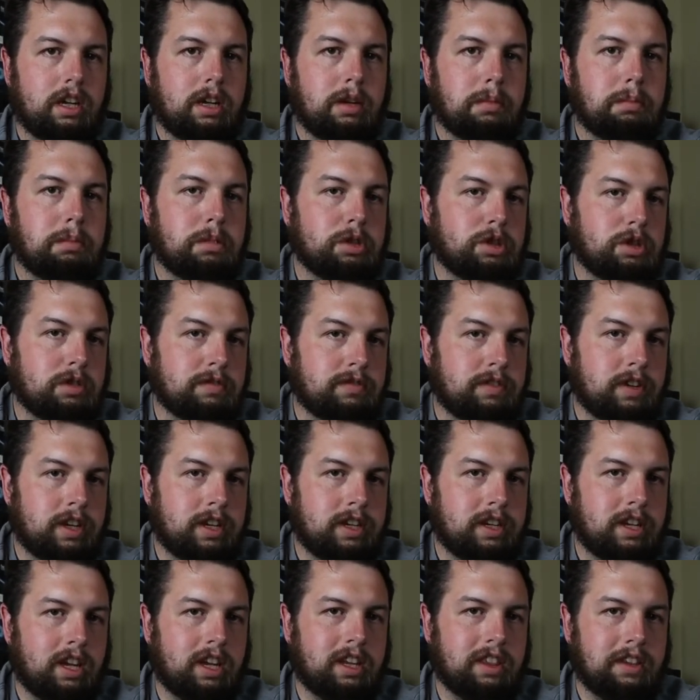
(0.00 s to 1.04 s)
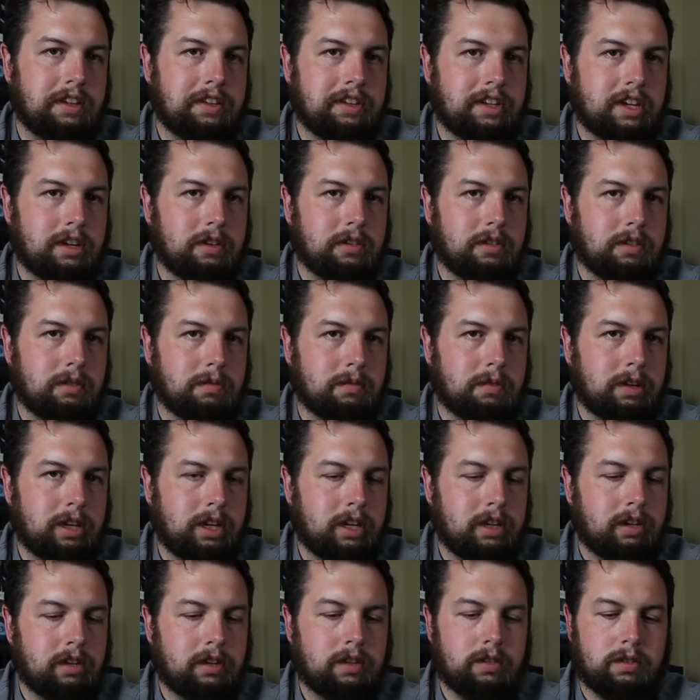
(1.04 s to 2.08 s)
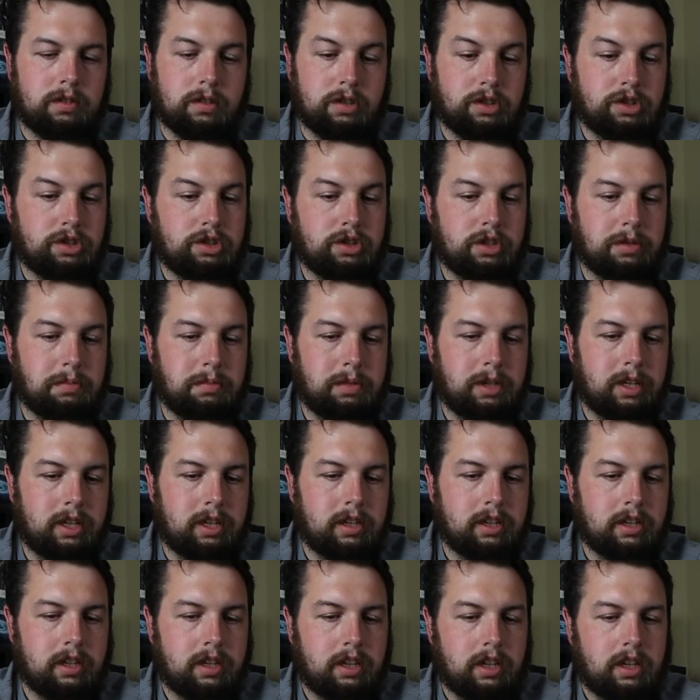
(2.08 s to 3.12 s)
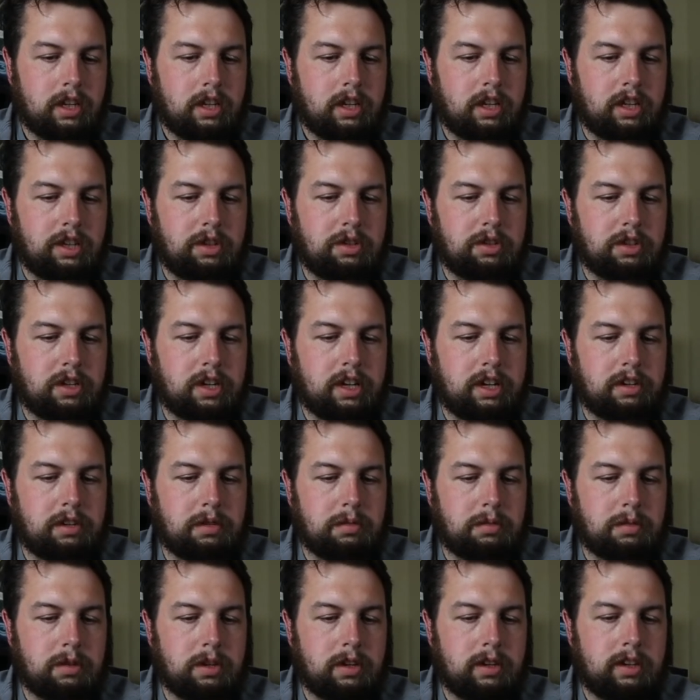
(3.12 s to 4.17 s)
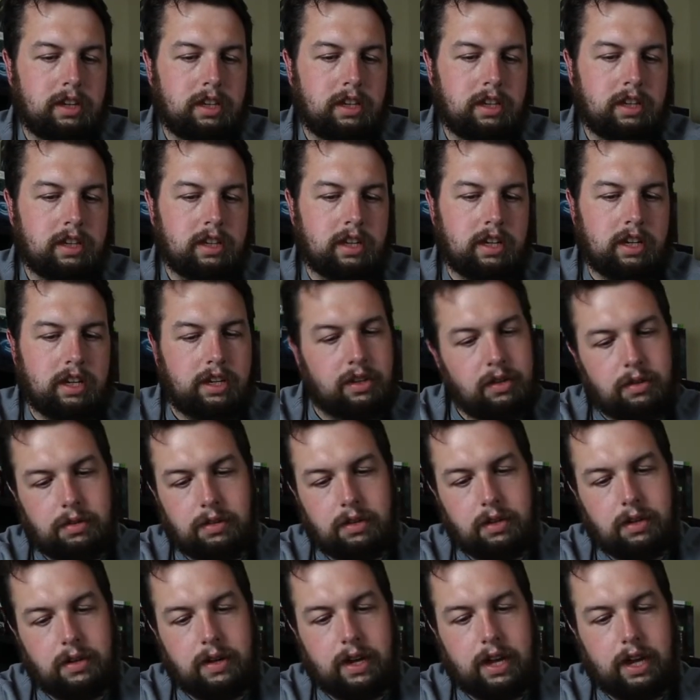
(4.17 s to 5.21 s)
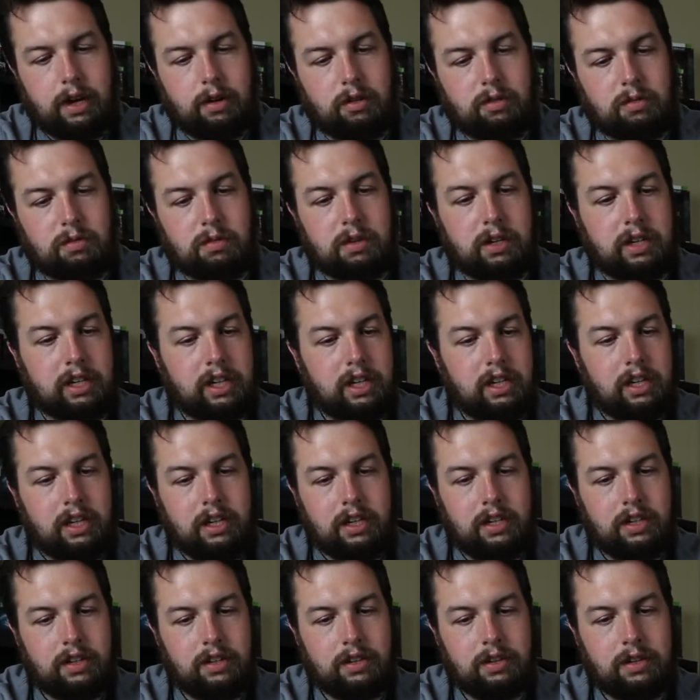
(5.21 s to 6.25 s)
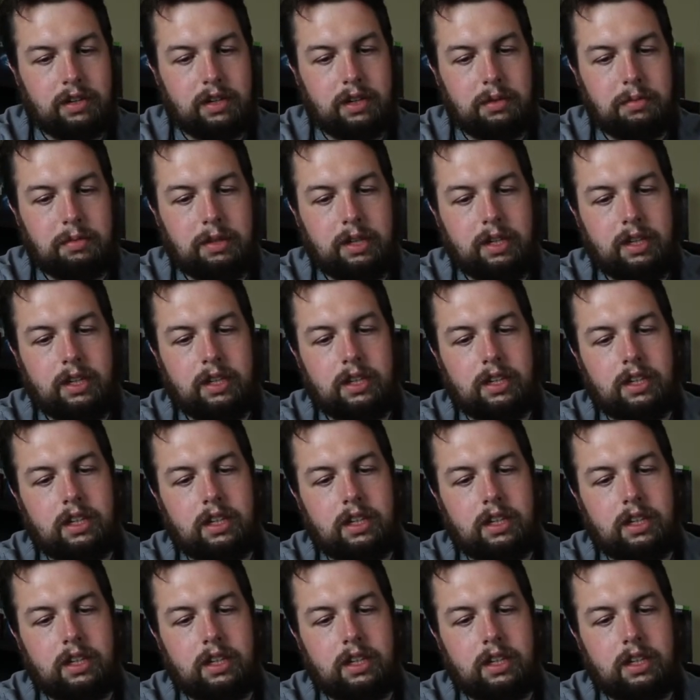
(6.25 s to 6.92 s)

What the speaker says: But you're fine taking these out in the rain, or should be. You shouldn't have to worry. I don't know how rugged they're gonna be.